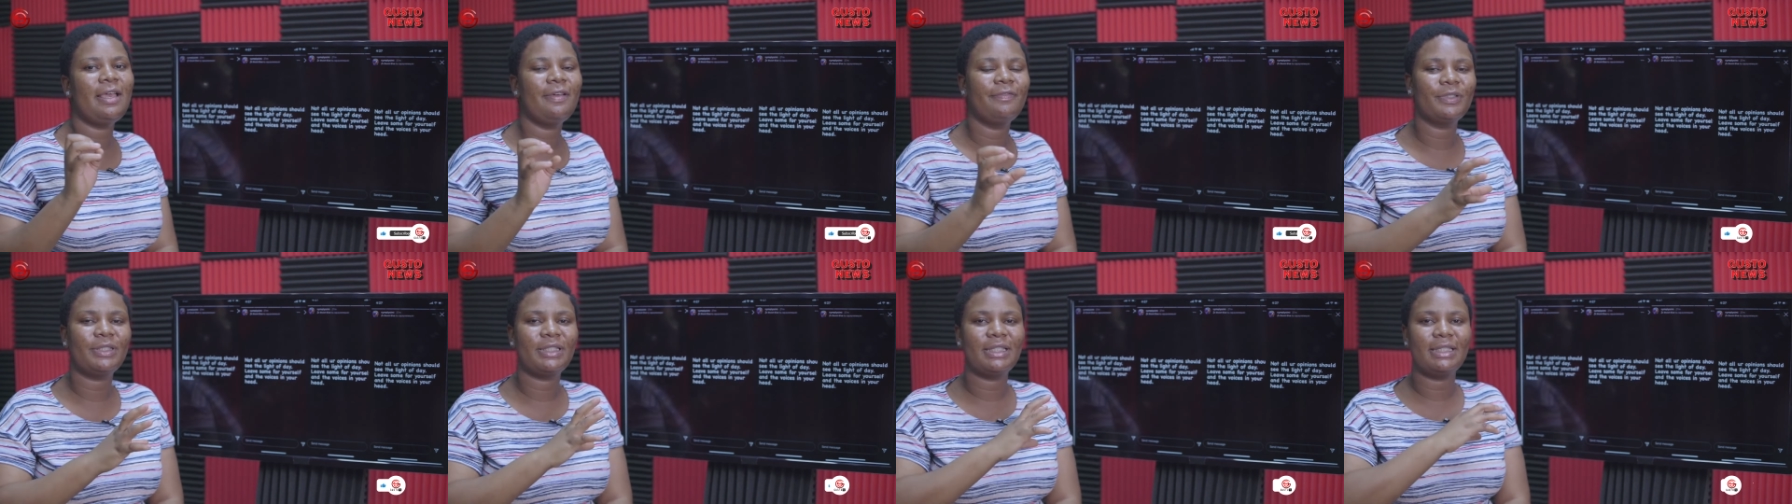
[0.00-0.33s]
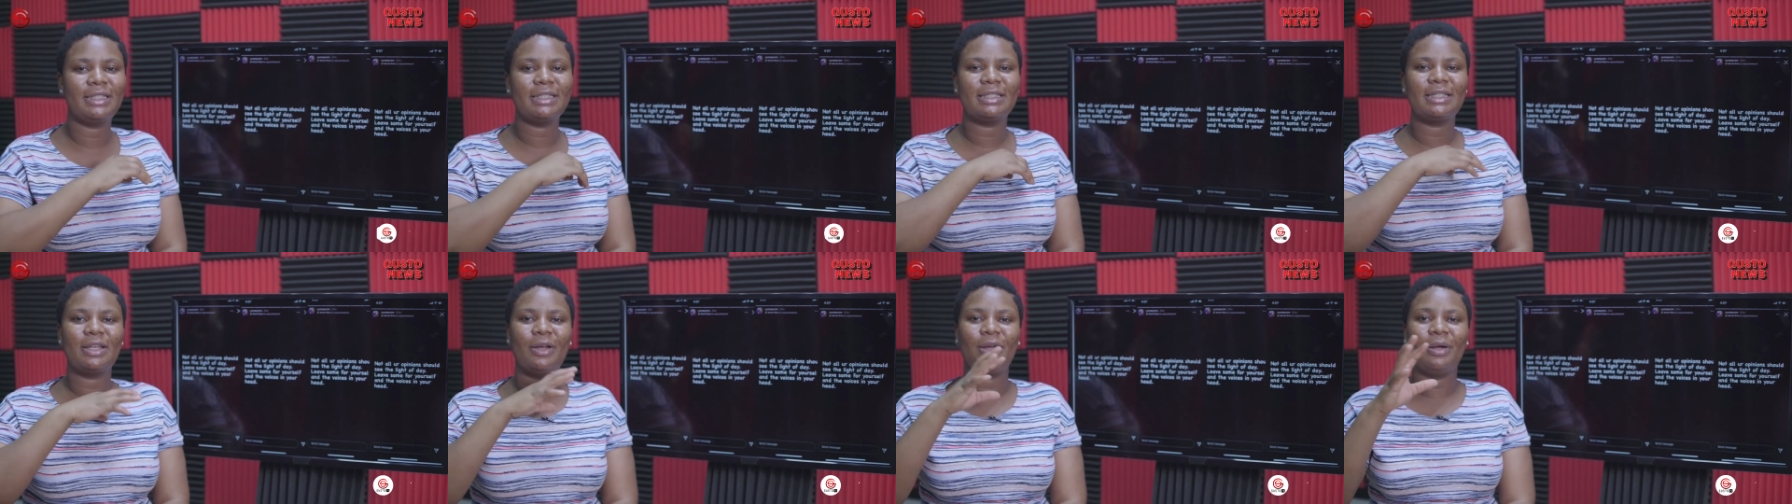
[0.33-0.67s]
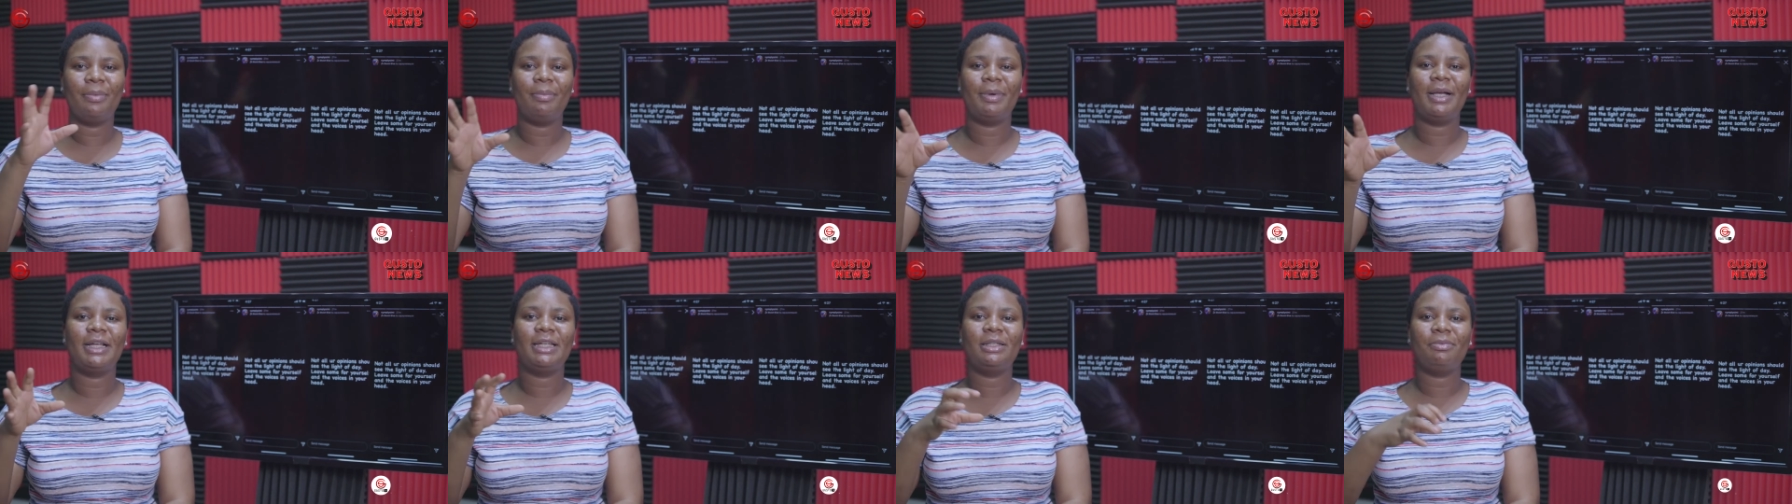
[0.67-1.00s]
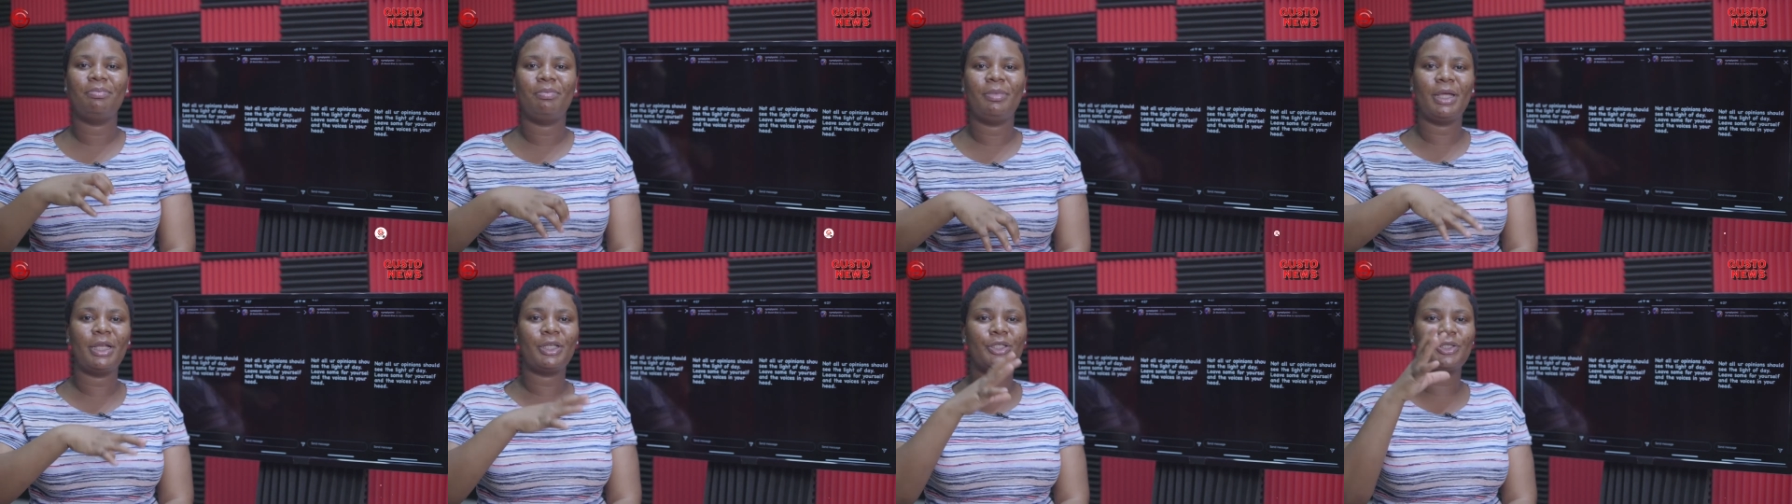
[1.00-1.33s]
ever since Naira
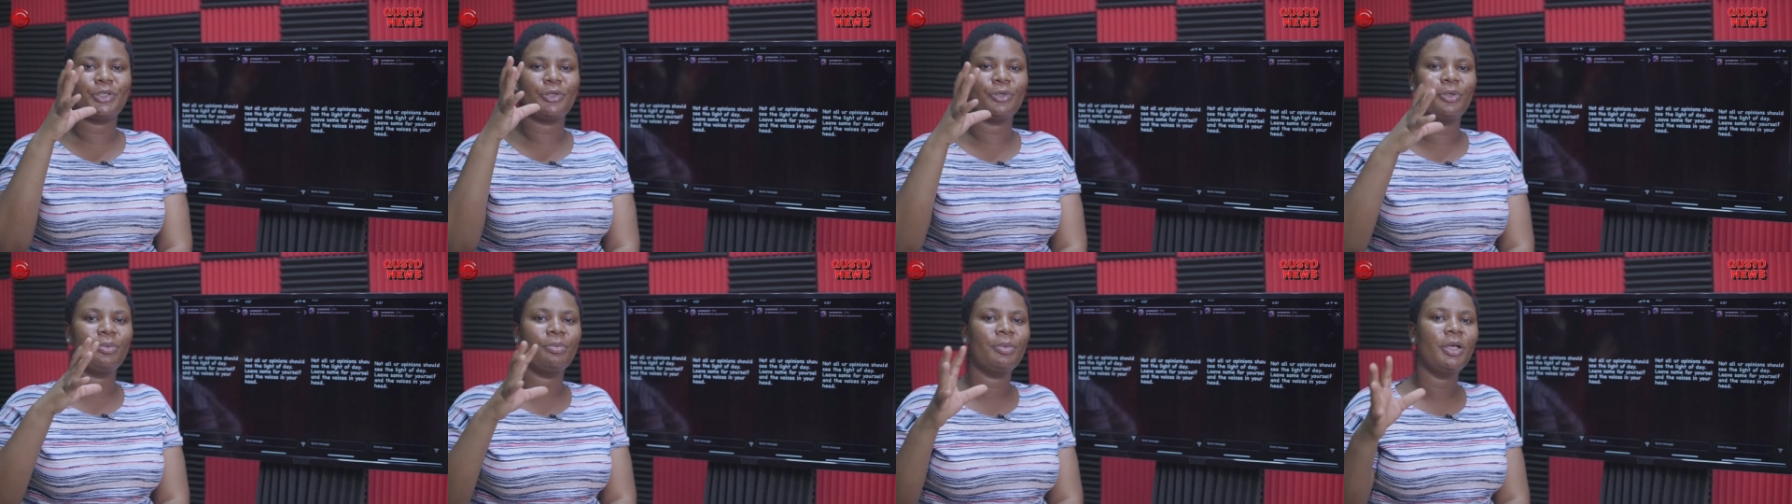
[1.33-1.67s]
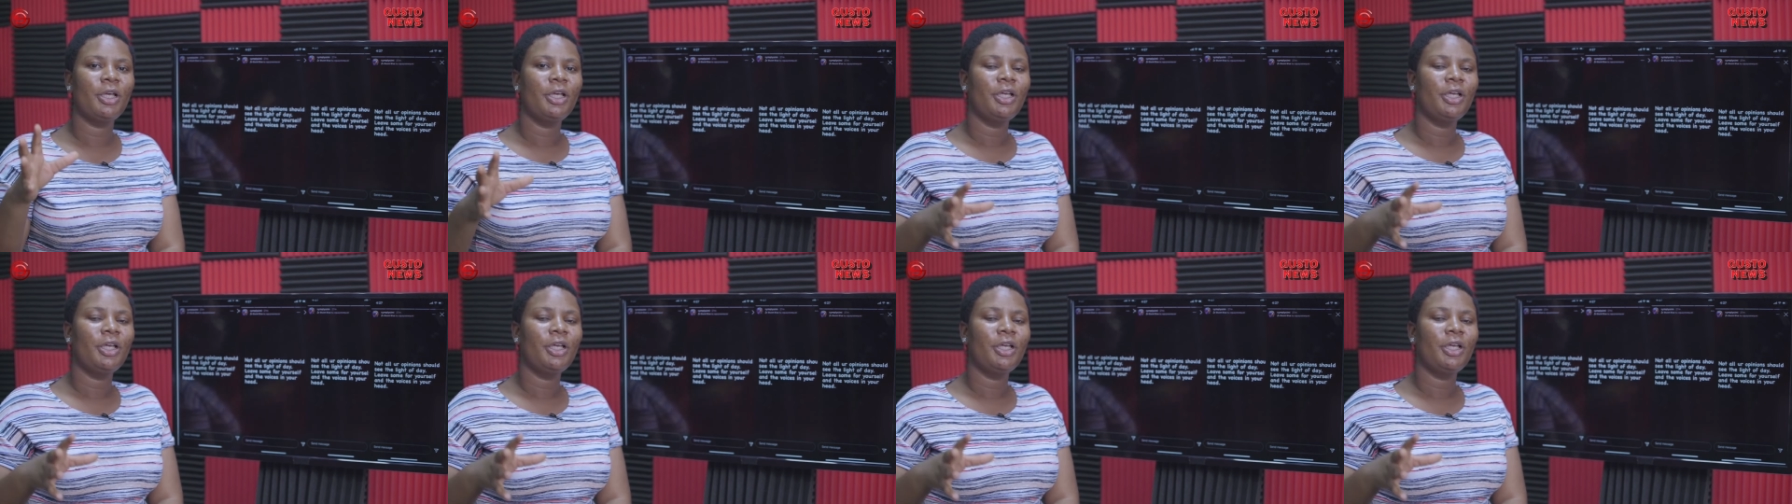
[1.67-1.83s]
Marley made some